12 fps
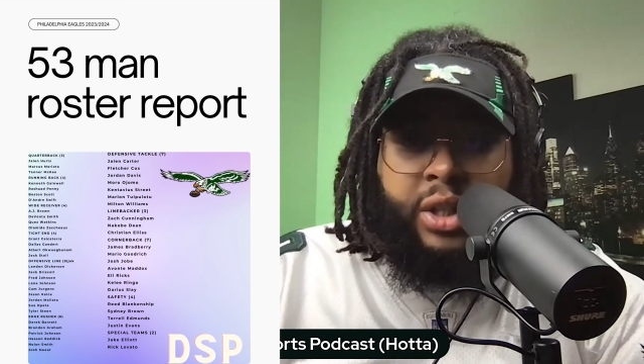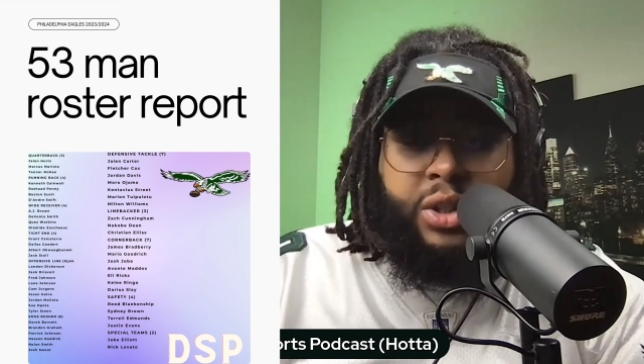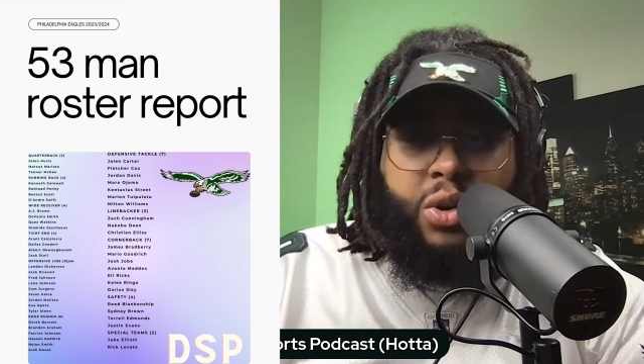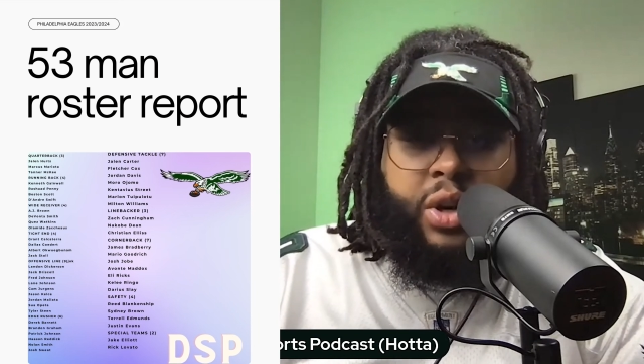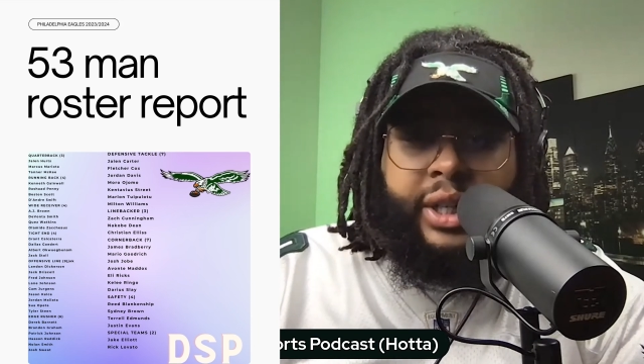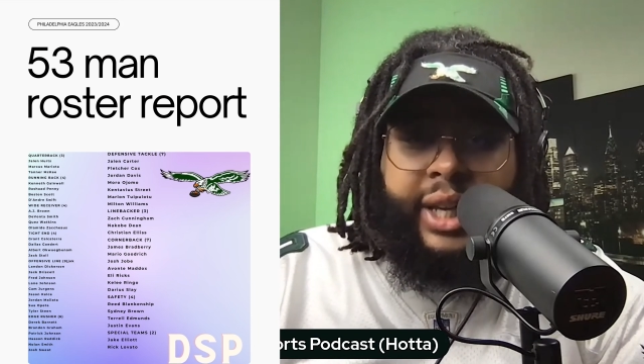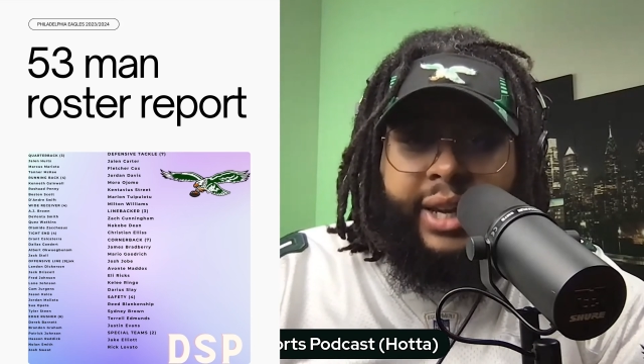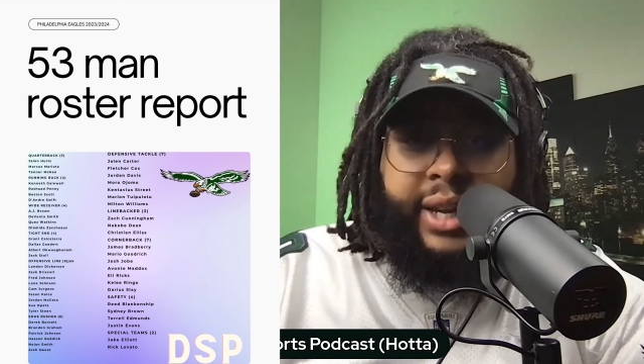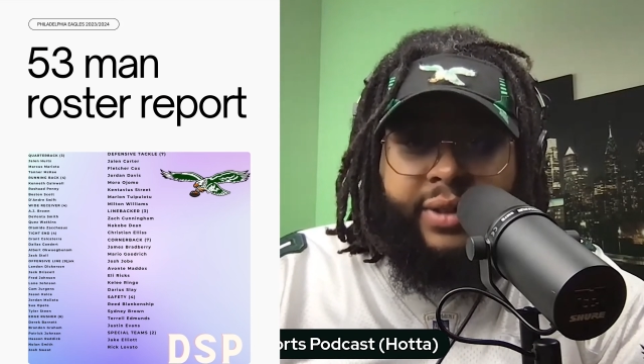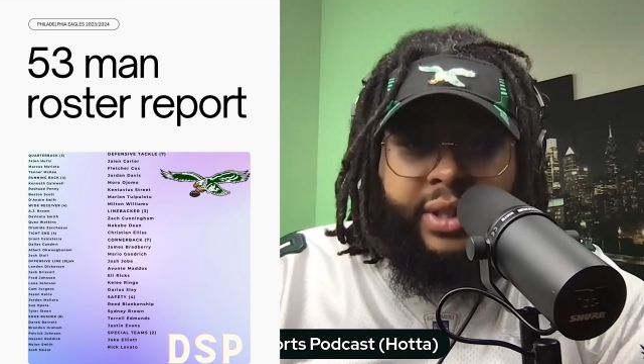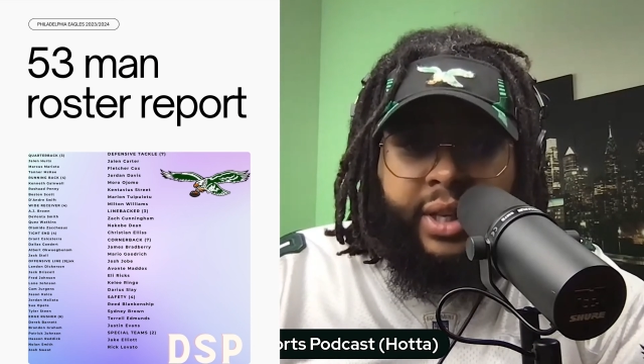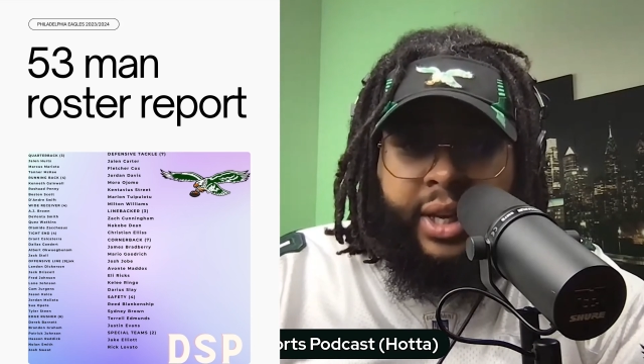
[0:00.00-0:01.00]
Jordan
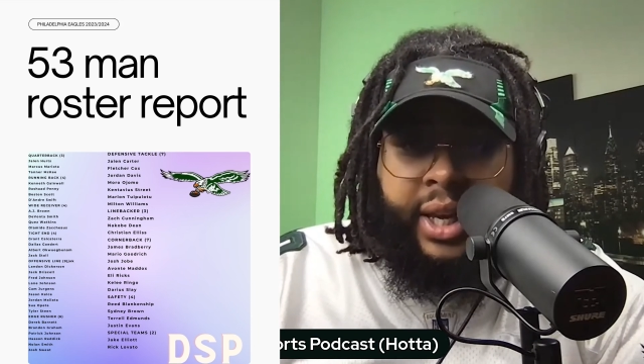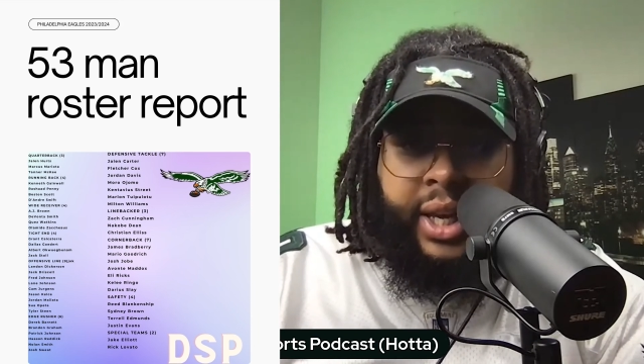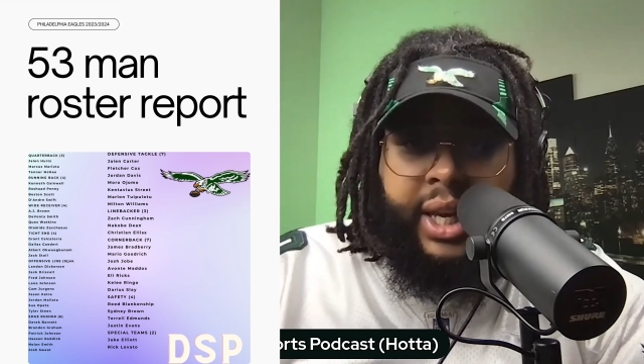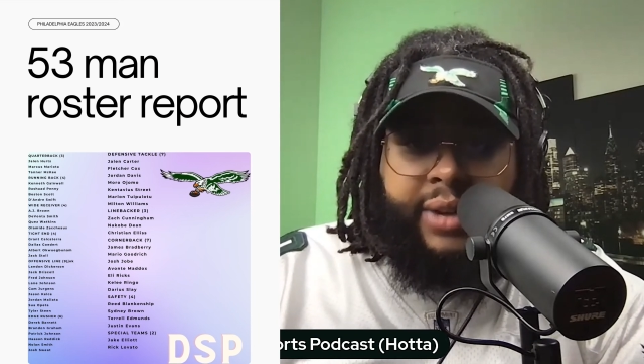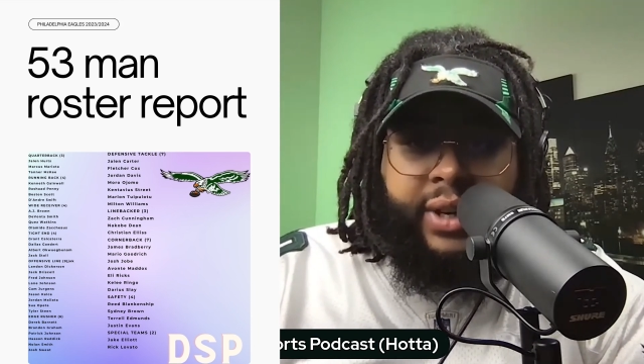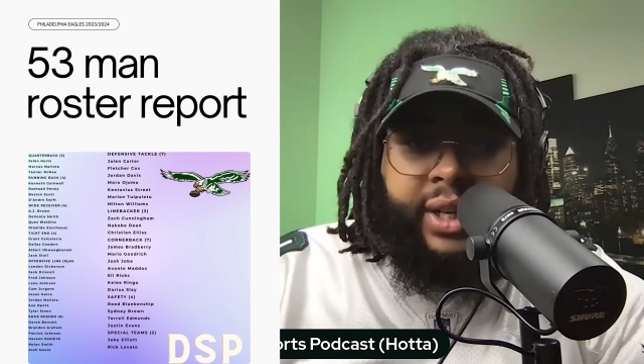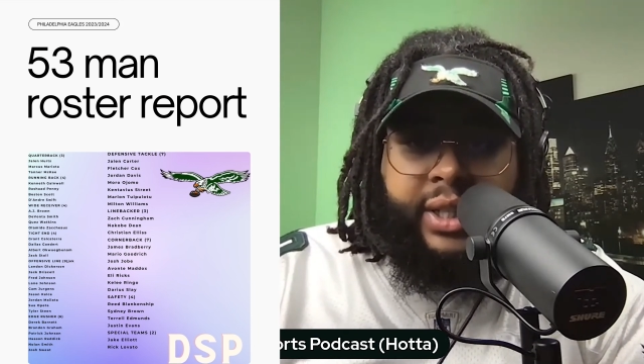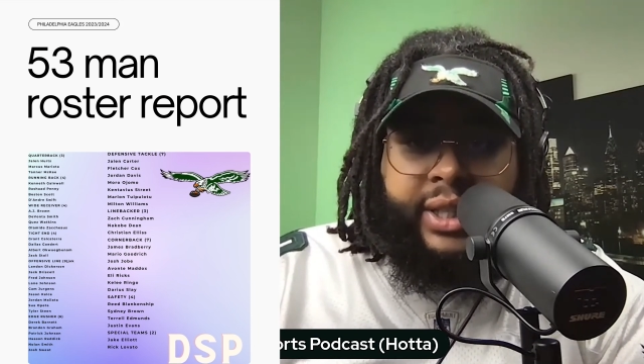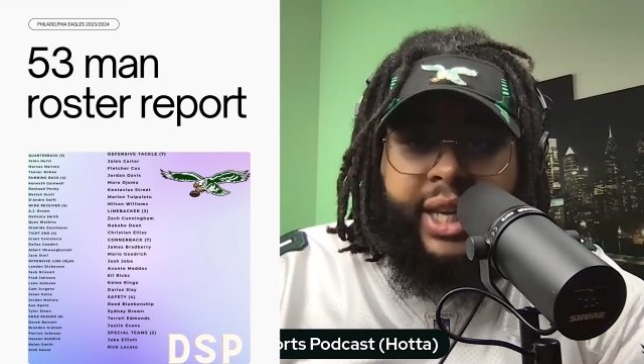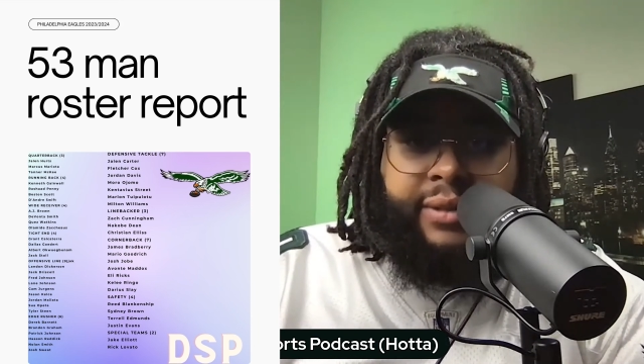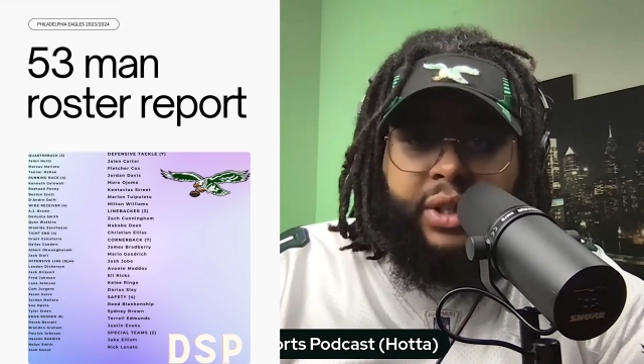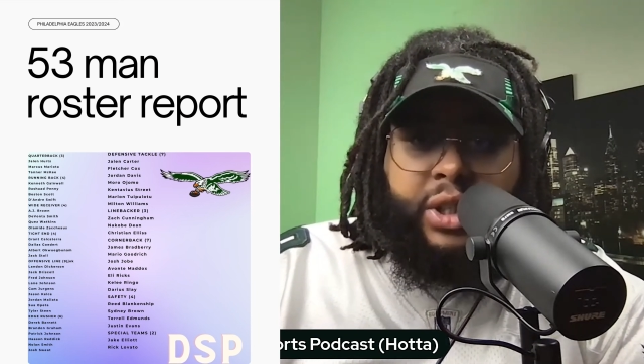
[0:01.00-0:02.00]
Davis, even
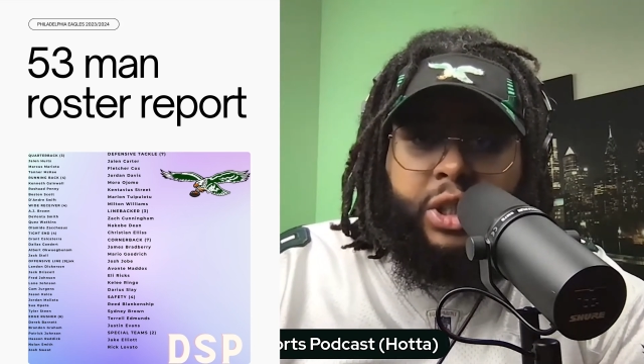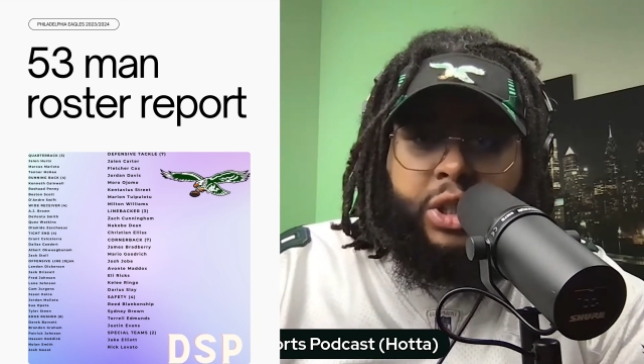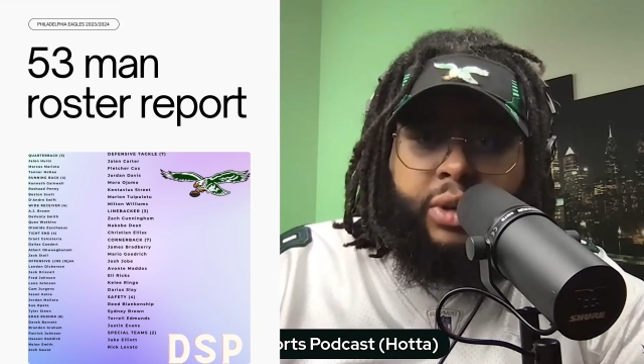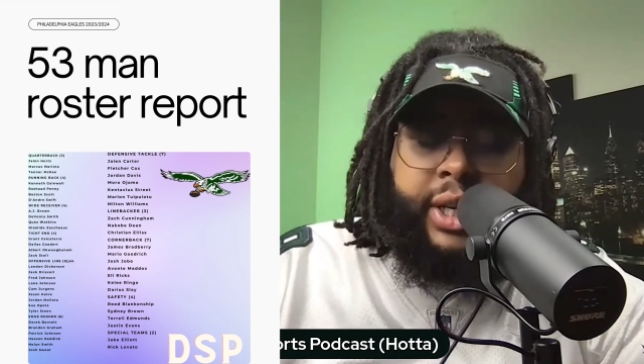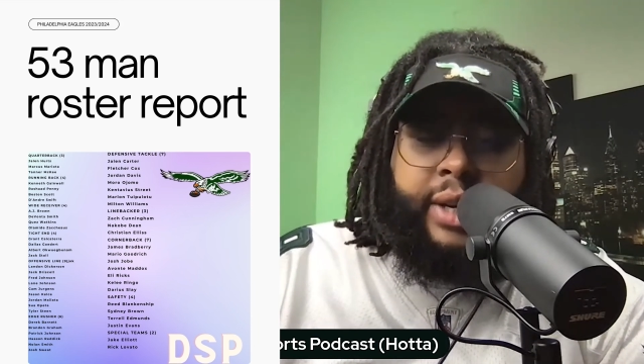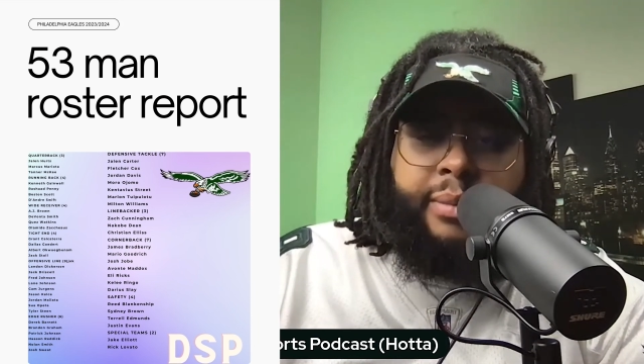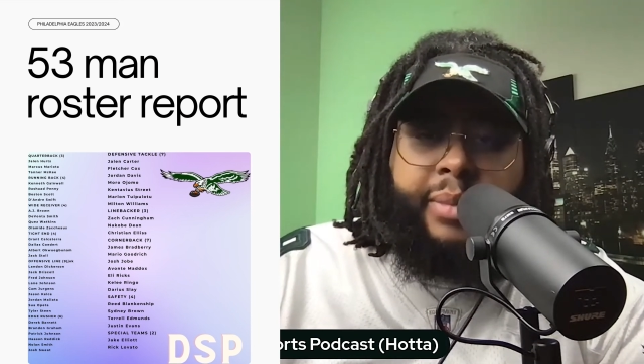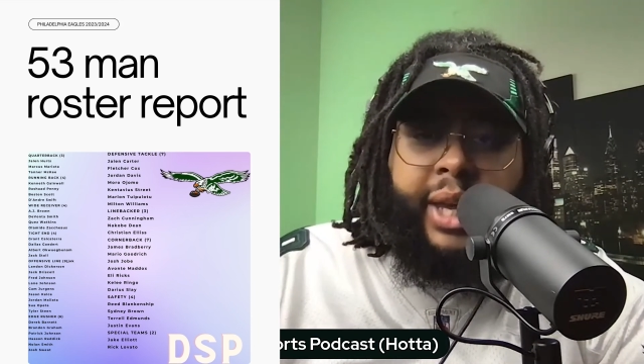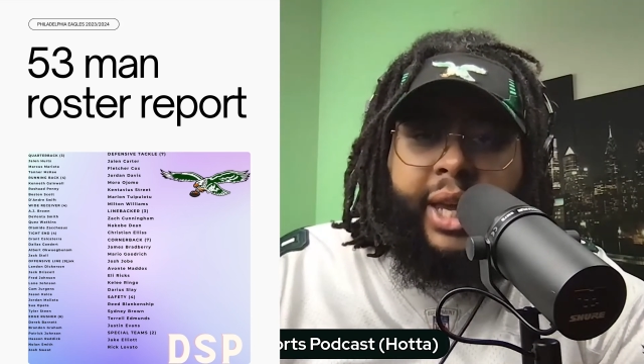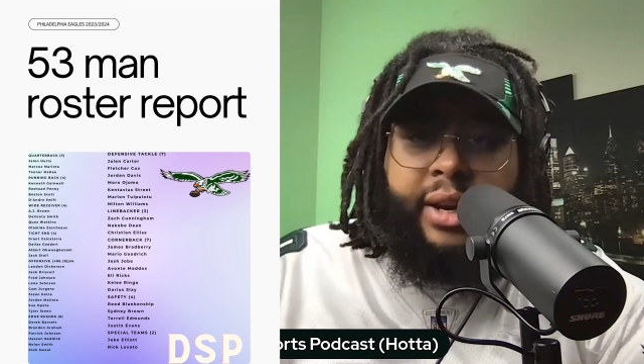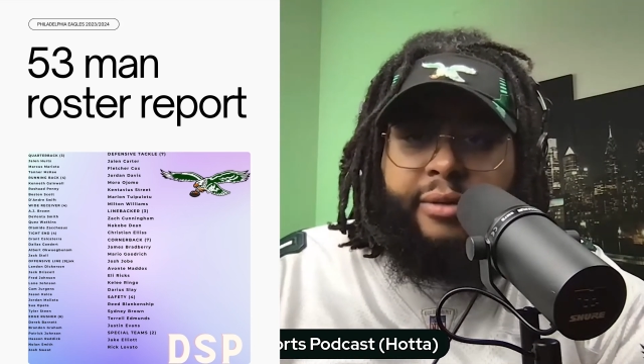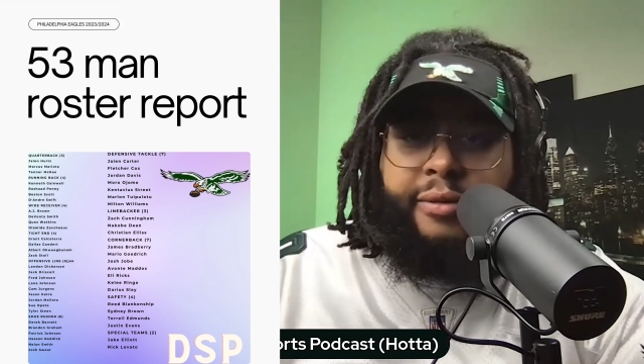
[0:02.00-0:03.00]
Contavious Street, him
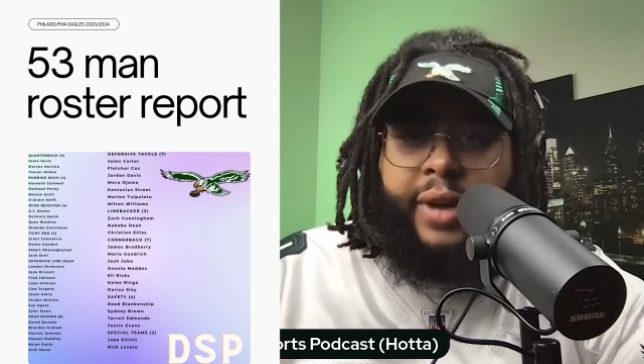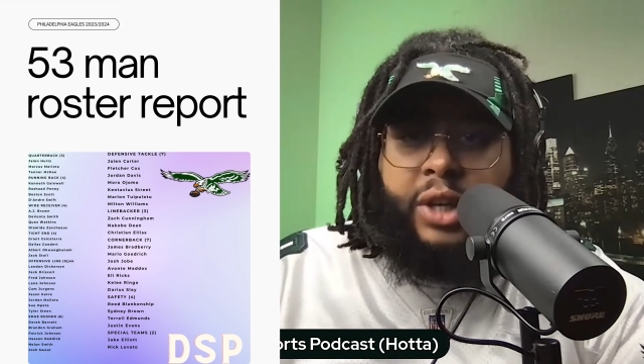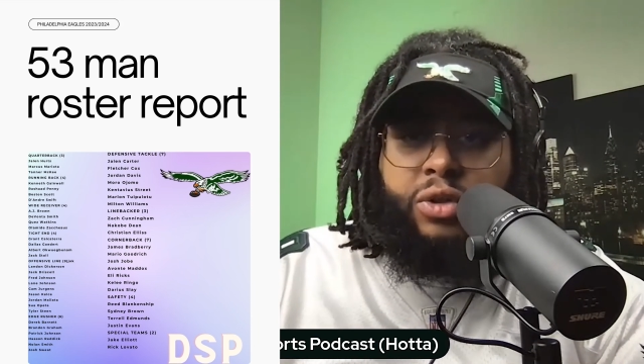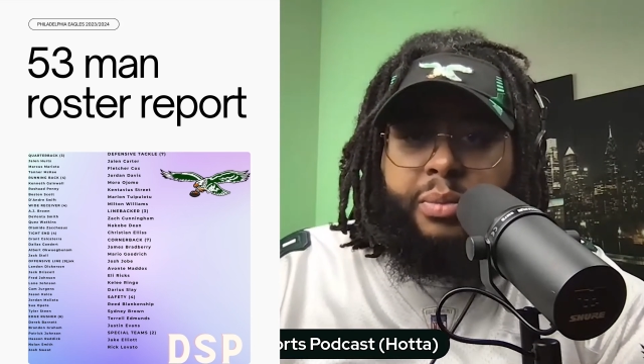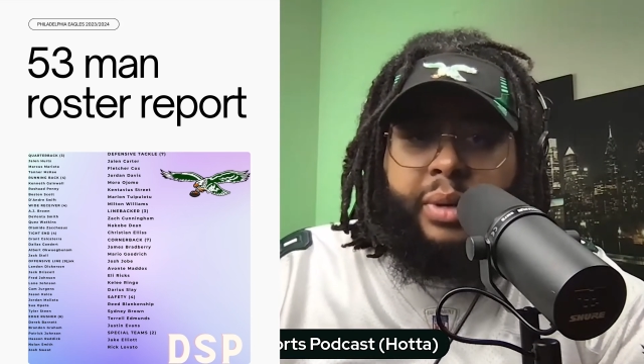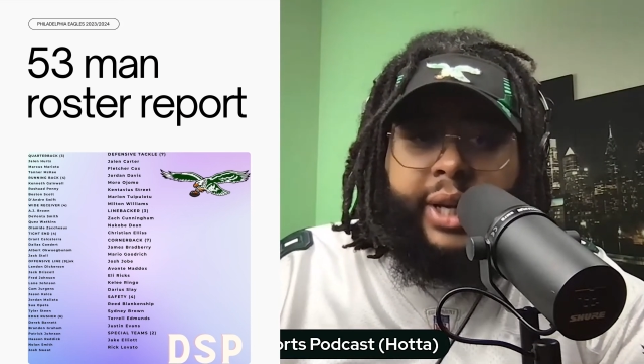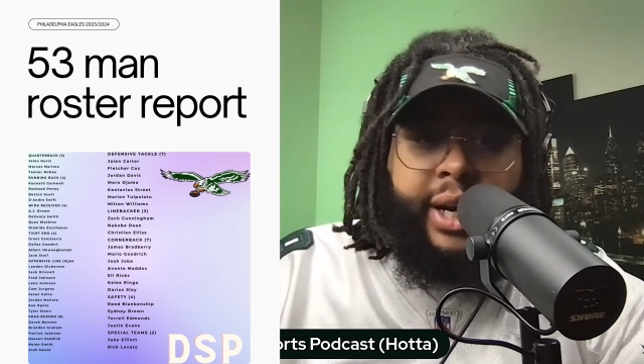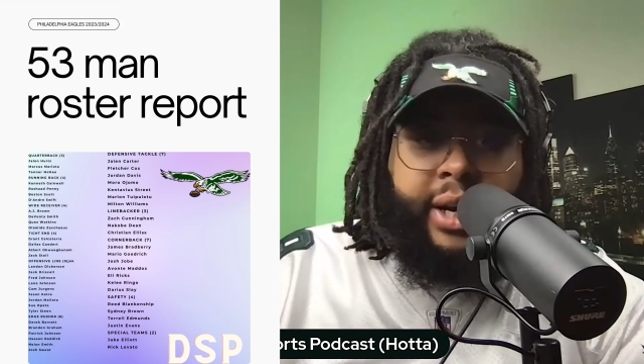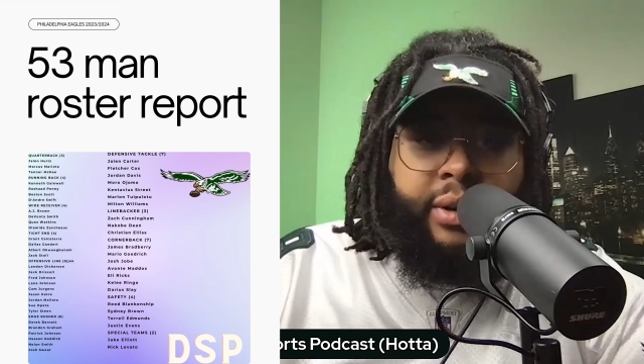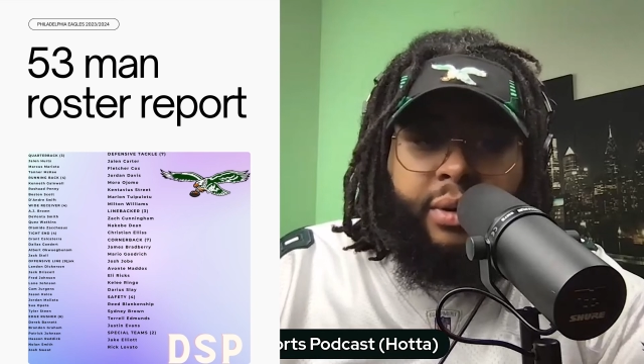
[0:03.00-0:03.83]
being a veteran player.